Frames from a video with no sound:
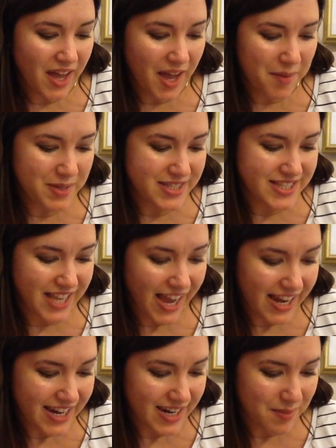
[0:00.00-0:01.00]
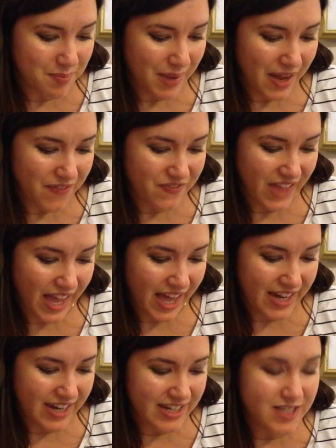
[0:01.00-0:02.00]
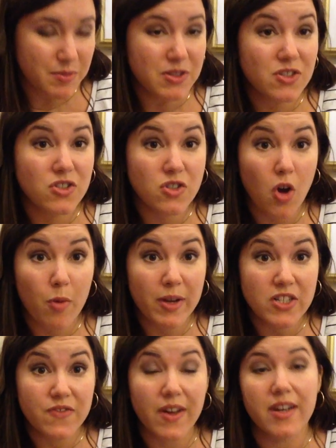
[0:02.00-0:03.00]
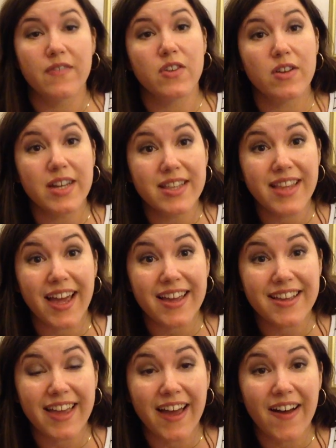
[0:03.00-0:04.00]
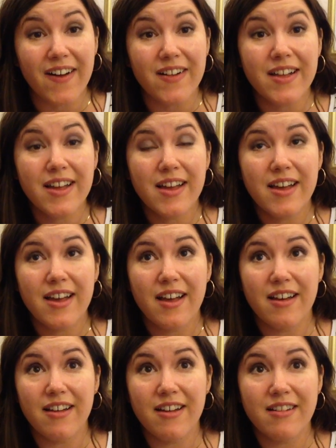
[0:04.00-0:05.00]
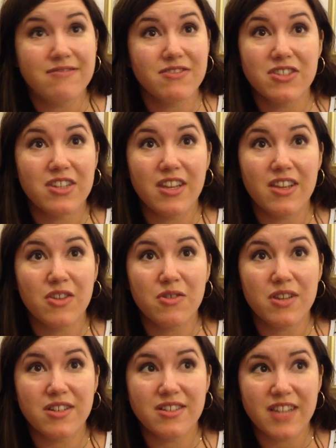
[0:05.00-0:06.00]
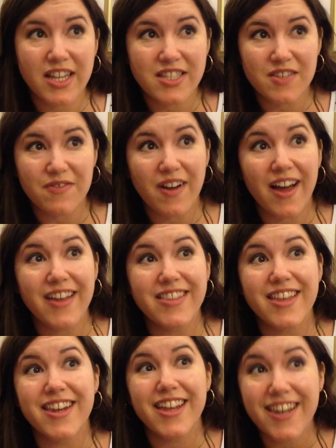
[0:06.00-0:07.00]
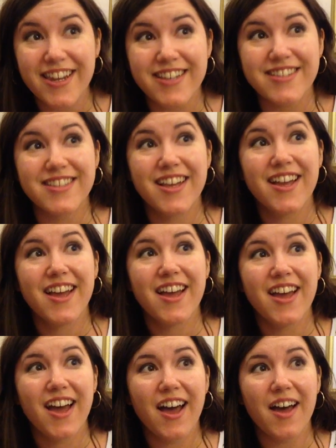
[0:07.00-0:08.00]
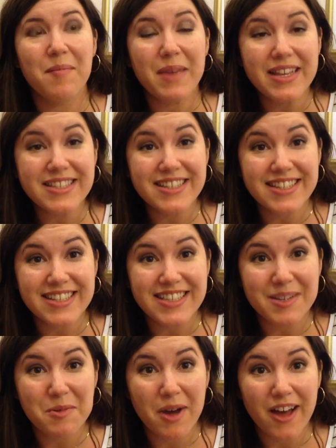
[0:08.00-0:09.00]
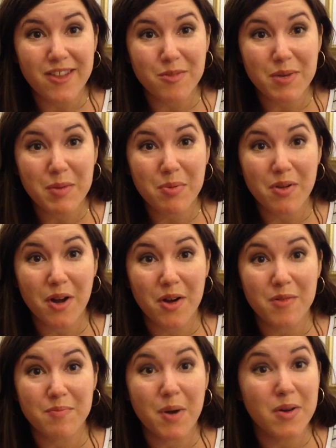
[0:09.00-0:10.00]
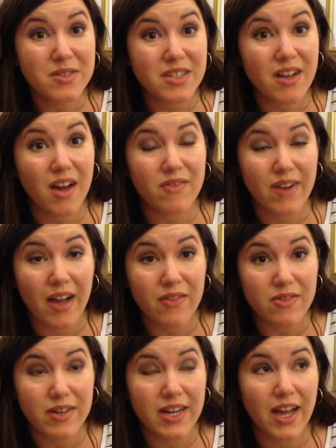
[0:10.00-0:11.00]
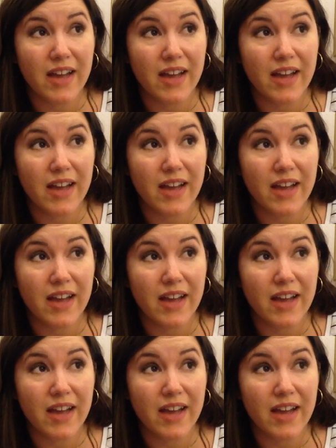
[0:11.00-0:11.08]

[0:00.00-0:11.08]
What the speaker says: I'm excited about that, and it's been so much fun. If you're in that Cal, you can testify that it is amazing to see what other people are posting on Ravelry.